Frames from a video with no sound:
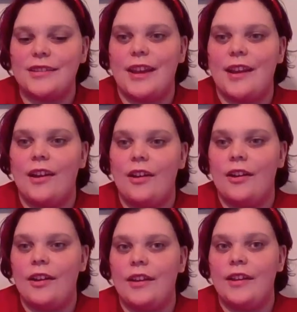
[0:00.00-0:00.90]

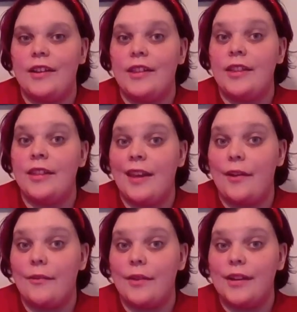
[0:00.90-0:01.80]
on that
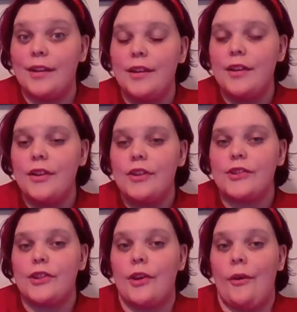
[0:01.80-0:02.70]
one.
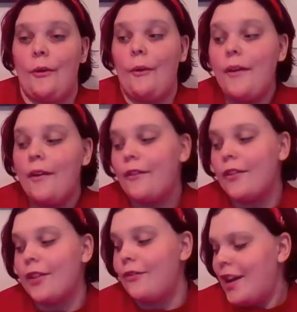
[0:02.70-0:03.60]
So, for the
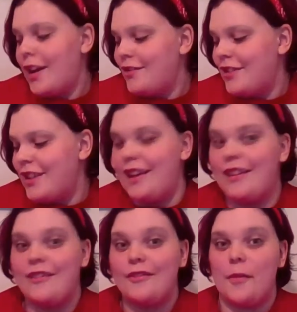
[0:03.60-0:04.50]
final thing,
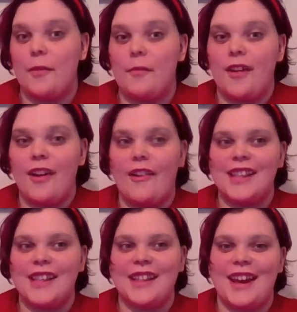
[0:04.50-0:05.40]
remember how I said
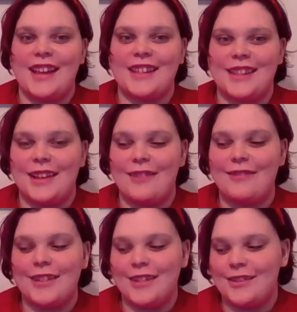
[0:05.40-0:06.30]
I had something I wanted
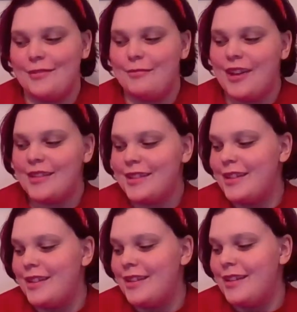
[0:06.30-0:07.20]
to unbox?
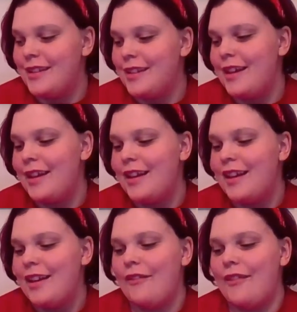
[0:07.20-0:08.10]

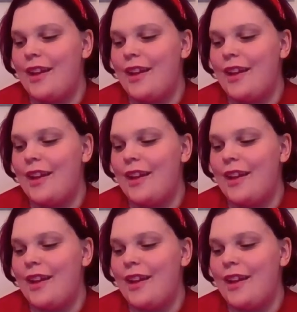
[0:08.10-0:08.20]
Well,